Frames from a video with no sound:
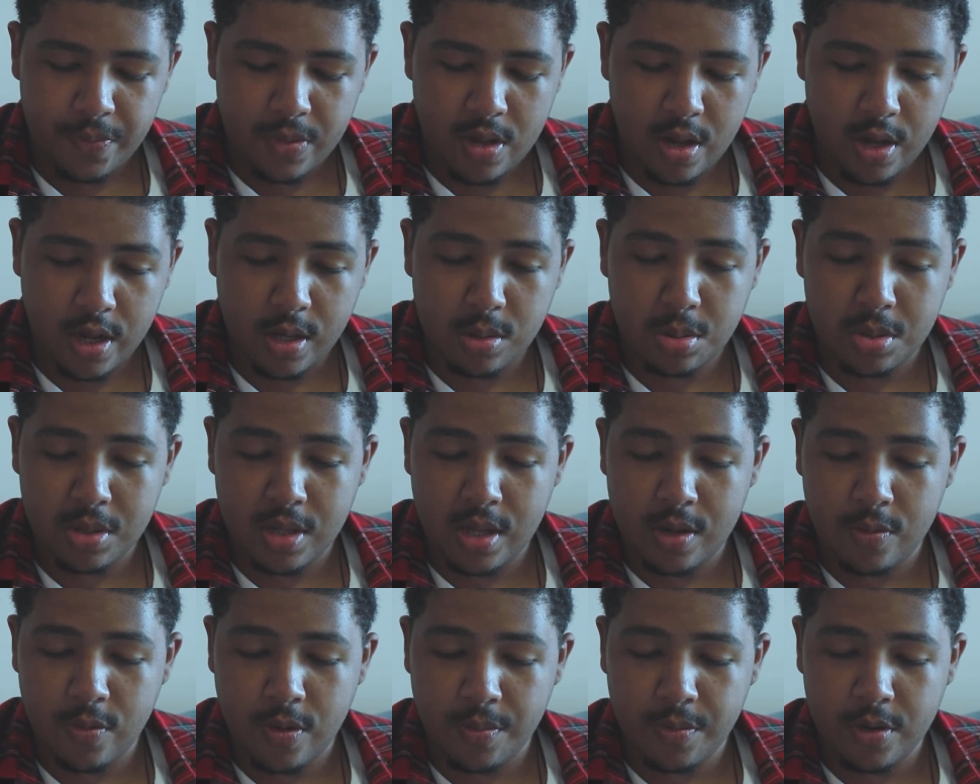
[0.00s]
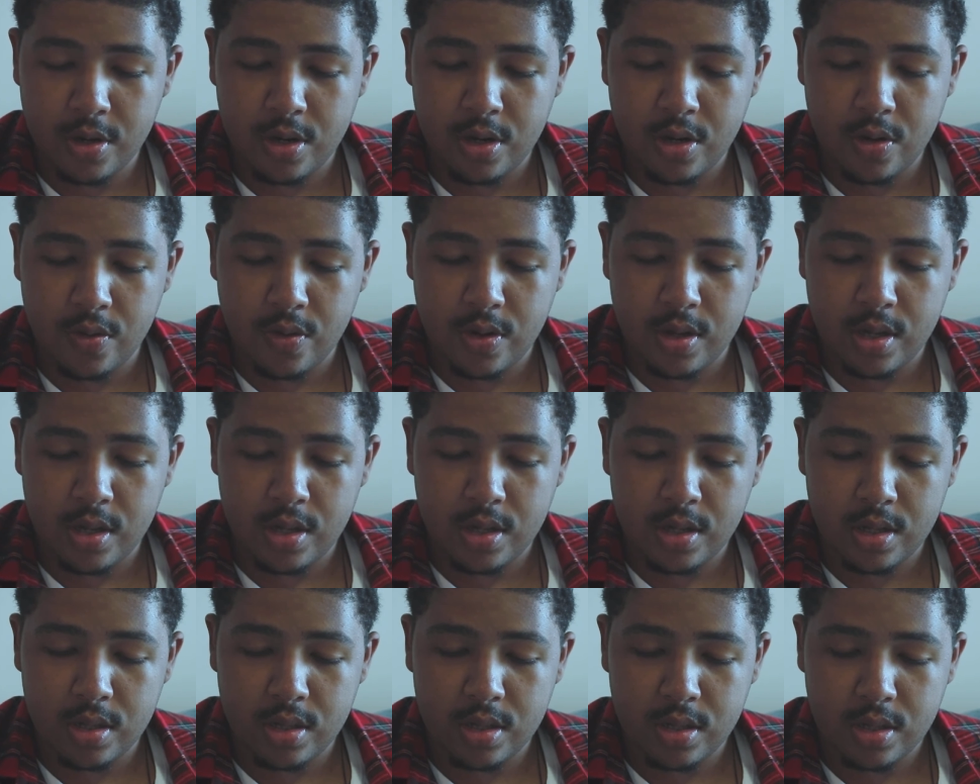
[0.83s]
Okay, so then what I'm gonna do
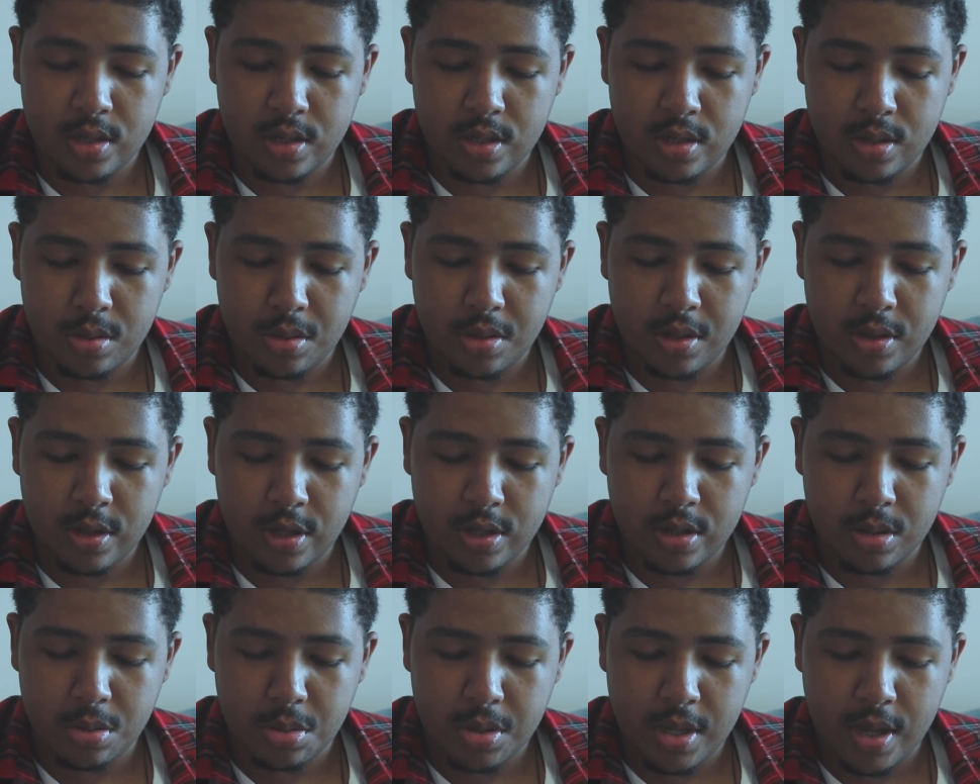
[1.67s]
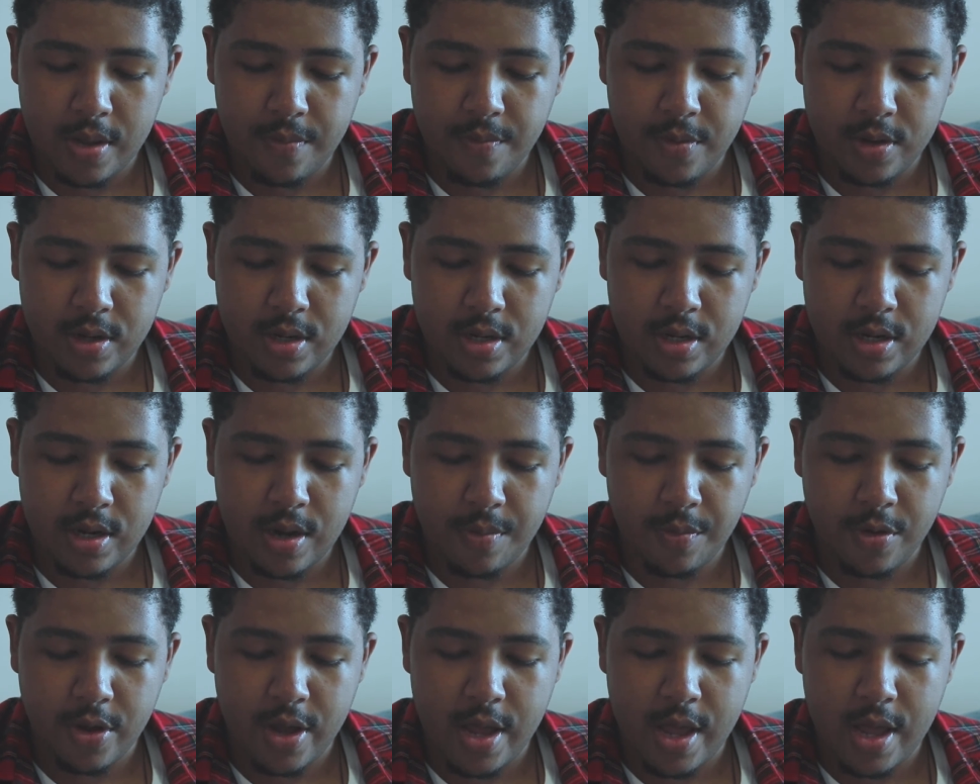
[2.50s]
is click the save button, and
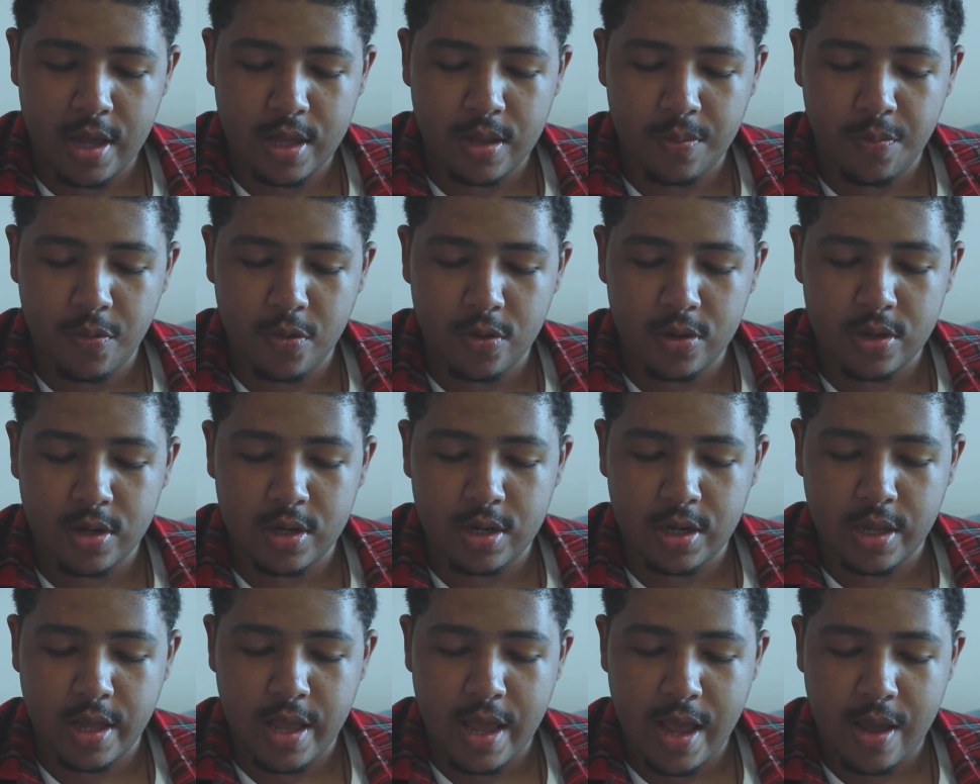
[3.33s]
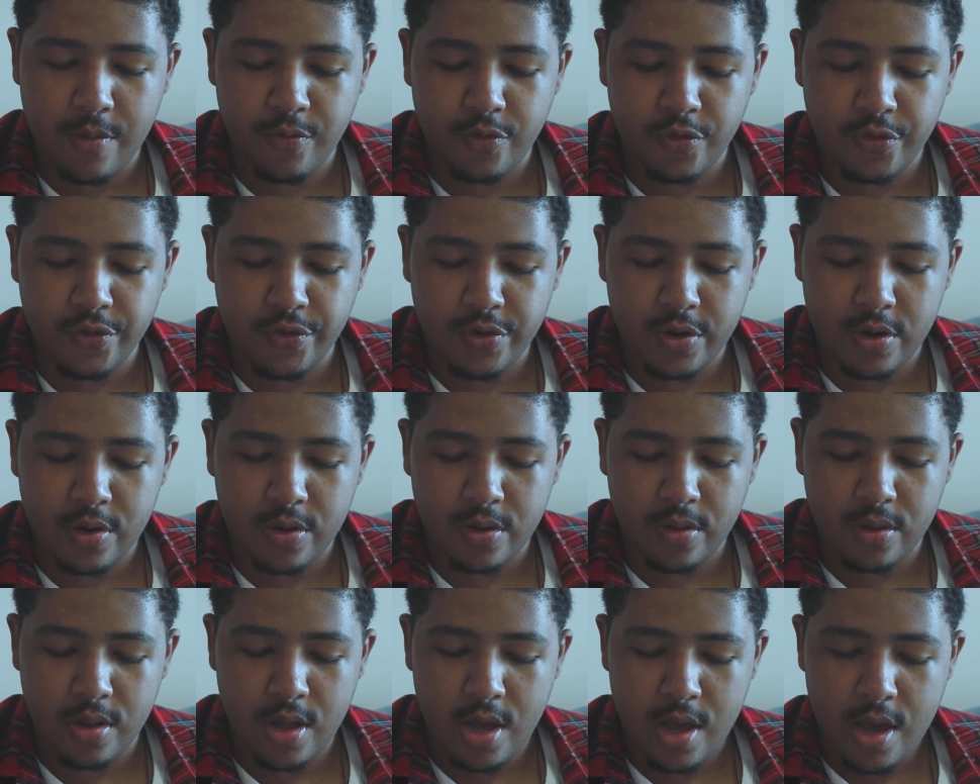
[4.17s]
I'm gonna export to camera
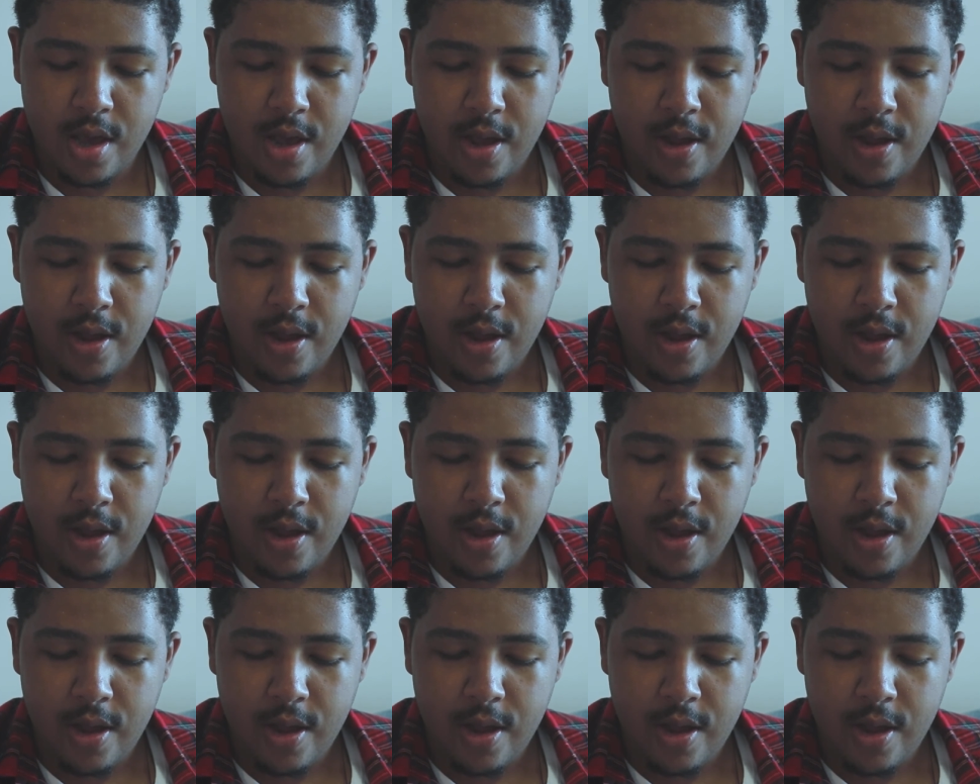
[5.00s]
roll.